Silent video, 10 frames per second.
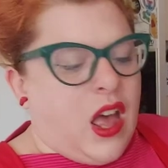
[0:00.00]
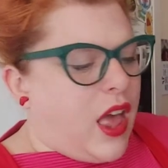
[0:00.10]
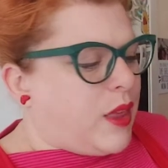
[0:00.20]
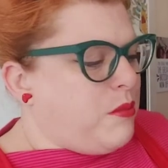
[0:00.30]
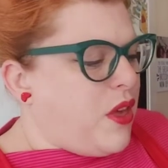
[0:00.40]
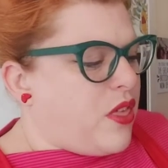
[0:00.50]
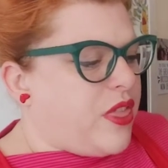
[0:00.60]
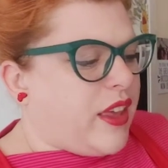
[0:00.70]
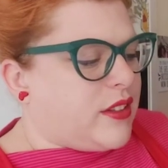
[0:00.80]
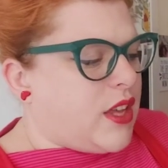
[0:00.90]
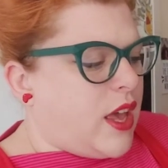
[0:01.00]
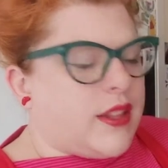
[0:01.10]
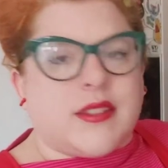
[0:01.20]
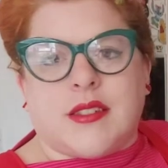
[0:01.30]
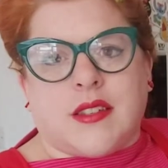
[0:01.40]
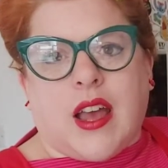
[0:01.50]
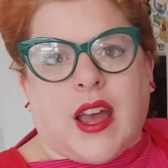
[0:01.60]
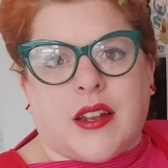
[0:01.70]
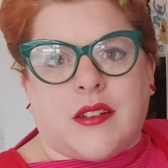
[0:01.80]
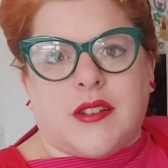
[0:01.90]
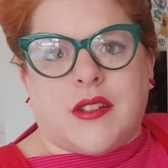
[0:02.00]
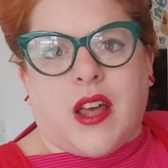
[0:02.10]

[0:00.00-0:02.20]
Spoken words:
I can put thick tights and